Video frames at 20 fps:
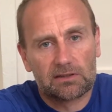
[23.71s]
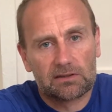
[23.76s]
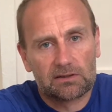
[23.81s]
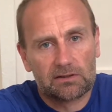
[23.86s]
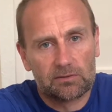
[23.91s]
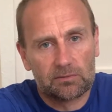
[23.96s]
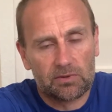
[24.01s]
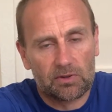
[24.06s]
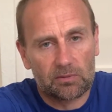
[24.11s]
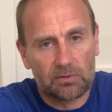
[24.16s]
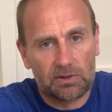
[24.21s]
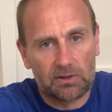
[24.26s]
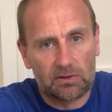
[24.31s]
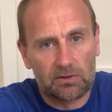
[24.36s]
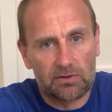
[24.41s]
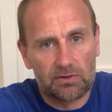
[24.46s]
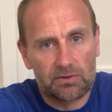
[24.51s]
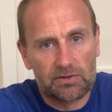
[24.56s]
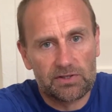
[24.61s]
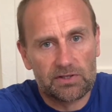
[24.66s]
you probably got a
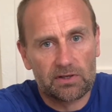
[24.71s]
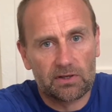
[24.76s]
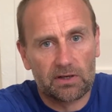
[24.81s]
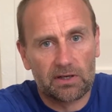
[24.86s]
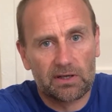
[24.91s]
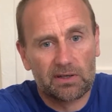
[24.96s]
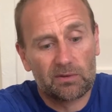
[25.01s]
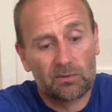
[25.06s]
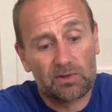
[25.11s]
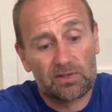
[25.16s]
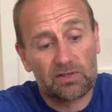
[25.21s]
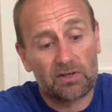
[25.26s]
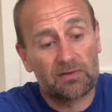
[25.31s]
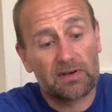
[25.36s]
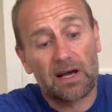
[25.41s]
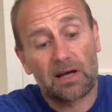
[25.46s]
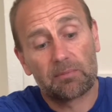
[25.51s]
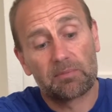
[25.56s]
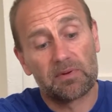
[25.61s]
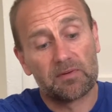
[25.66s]
UTI which I've
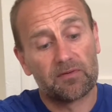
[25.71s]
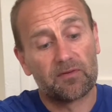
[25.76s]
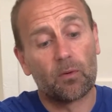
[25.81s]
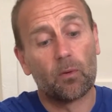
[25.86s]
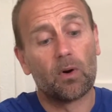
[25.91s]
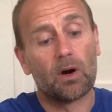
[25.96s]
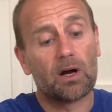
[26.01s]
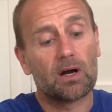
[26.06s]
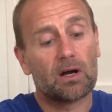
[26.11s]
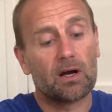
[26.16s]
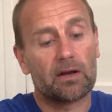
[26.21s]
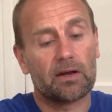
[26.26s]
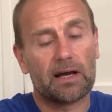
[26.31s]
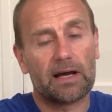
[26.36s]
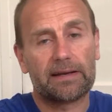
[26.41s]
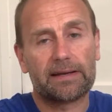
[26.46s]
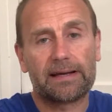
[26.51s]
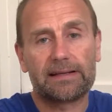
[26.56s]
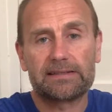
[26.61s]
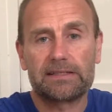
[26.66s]
had before and I
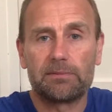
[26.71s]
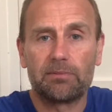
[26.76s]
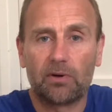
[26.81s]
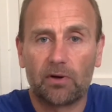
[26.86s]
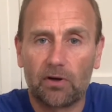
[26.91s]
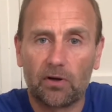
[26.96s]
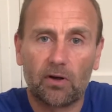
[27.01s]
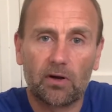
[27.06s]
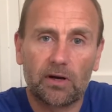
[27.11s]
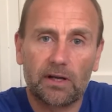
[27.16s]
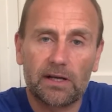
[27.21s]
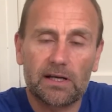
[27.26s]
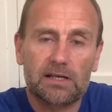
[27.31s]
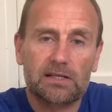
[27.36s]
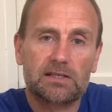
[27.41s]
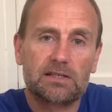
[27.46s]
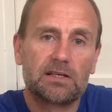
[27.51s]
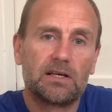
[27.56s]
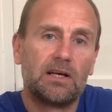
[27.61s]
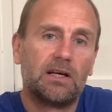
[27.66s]
had
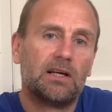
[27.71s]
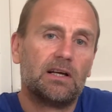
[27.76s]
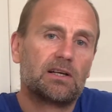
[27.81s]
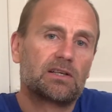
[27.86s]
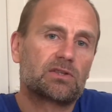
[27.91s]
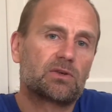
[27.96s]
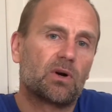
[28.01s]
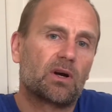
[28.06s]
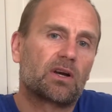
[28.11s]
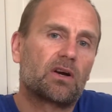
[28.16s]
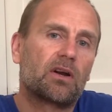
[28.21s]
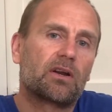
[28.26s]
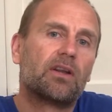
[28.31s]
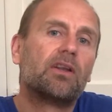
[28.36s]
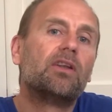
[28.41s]
antibiotics so I kind of